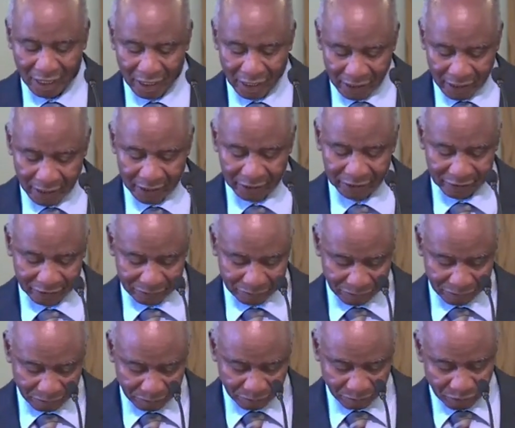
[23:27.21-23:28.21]
Let's
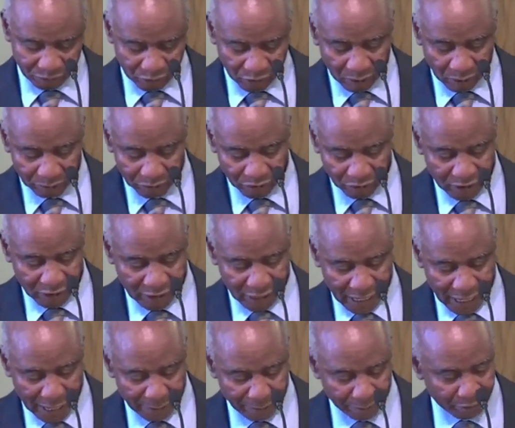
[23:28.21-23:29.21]
come together
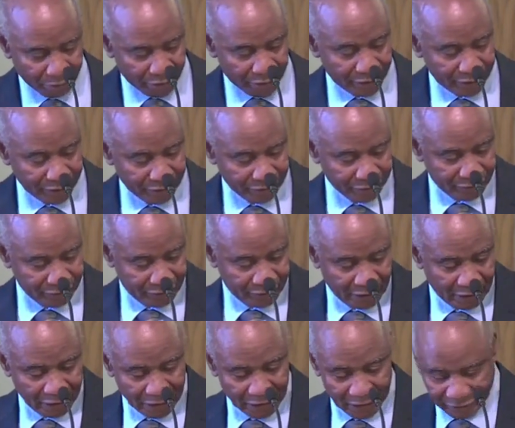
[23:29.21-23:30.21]
and pray.
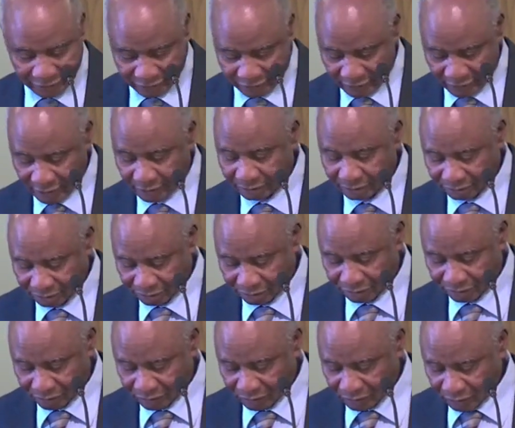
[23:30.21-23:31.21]
And let's um,
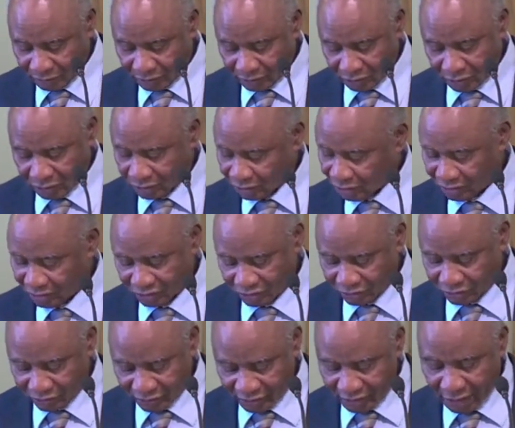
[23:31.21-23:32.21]

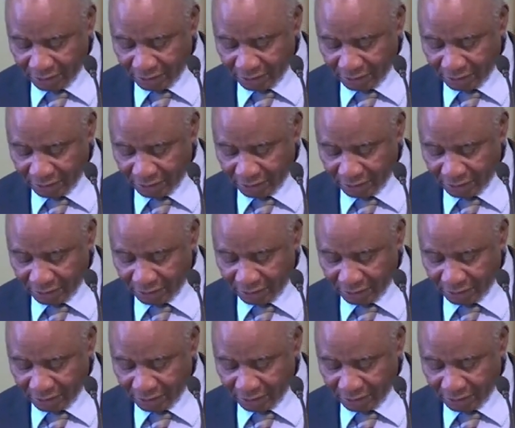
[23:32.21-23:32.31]
just seek him